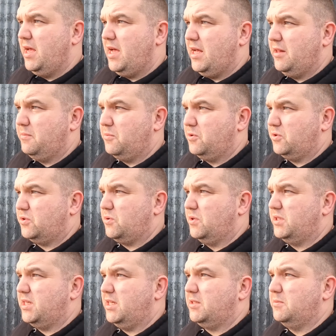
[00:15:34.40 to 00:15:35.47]
and we're just
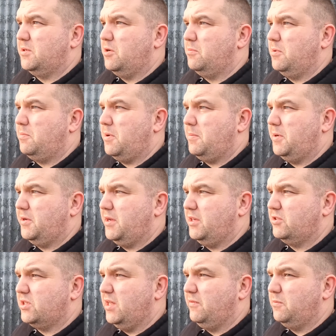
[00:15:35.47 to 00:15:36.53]
going to take them down bit by bit and
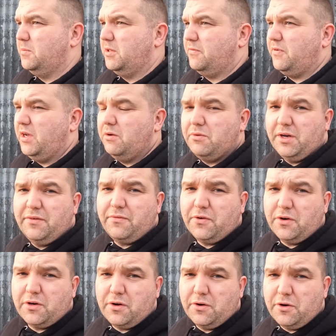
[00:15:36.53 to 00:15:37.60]
just leave them in the field ready
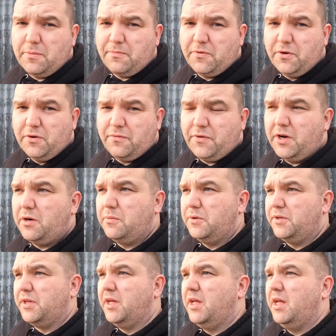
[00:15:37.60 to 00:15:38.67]
for cutting up for
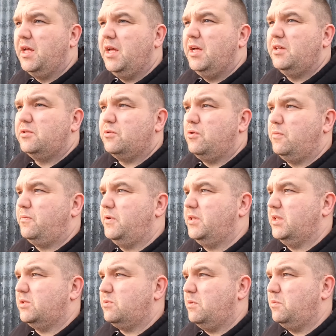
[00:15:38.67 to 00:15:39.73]
firewood. So hopefully
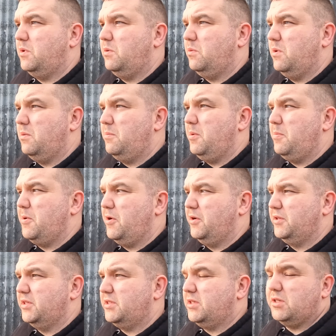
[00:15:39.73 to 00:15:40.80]
that's what we will be
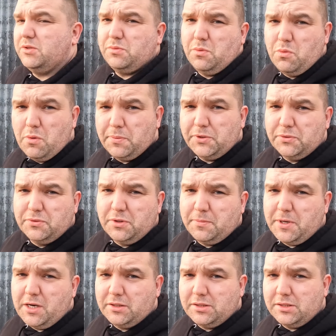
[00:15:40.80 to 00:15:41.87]
burning this year, because we won't be doing the
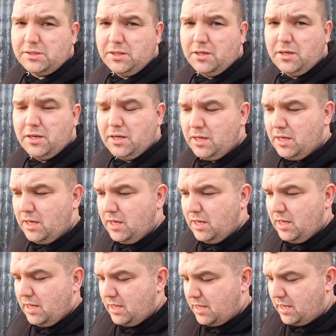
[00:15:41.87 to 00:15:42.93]
bog this year,
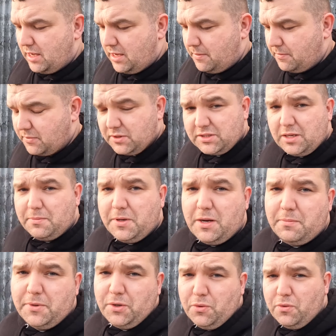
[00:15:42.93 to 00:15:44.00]
because I'll be
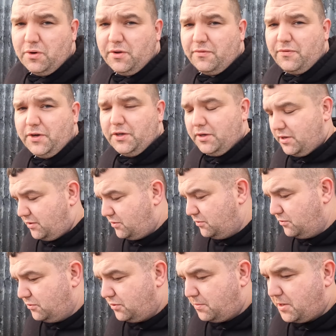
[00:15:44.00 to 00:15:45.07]
on my own if I
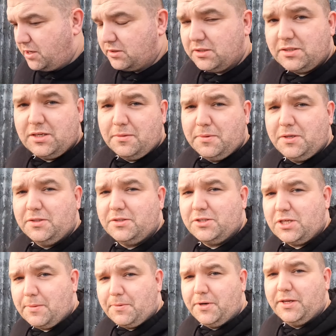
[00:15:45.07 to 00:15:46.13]
do the bog this year, because the
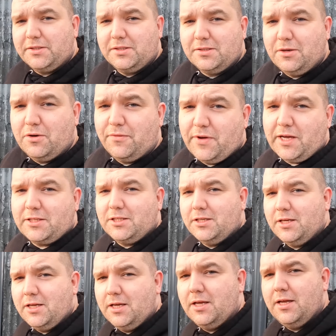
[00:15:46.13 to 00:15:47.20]
shepherdess is out of
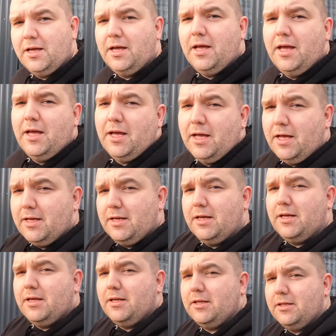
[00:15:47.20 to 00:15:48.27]
action.
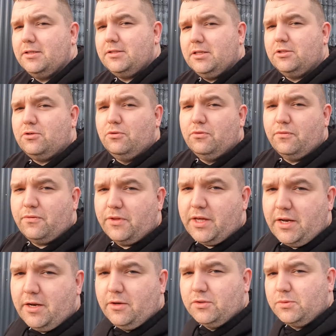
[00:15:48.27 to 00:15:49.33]
Stay tuned for
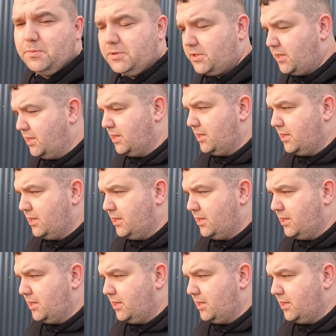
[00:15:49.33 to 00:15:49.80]
that announcement.